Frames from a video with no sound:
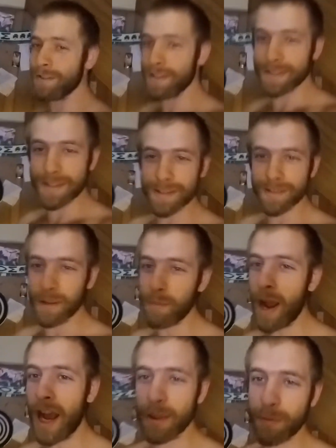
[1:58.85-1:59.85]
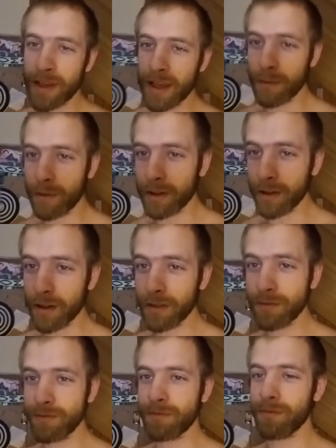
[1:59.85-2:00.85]
east. The path became clear,
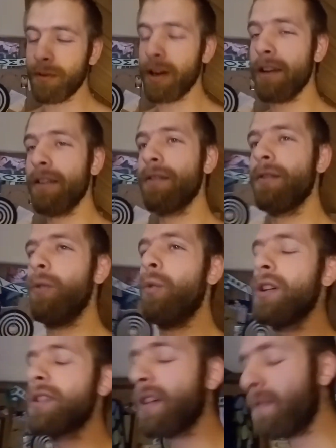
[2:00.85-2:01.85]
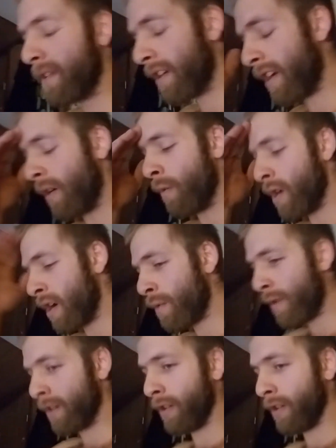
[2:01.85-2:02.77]
right? once I figured out where I want to